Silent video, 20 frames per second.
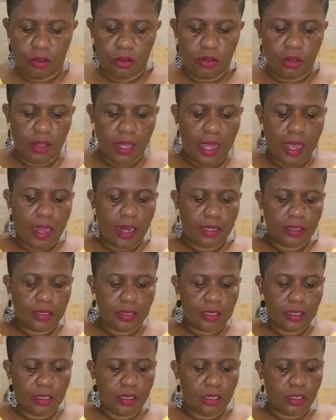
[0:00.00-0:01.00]
that
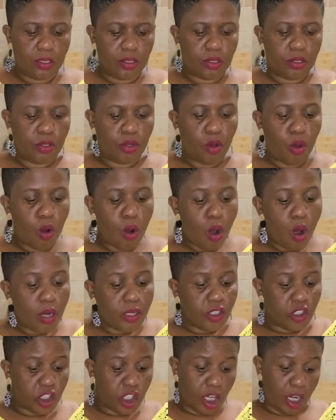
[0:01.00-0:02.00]
is your
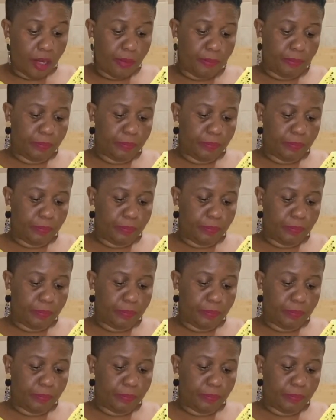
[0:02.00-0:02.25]
jam.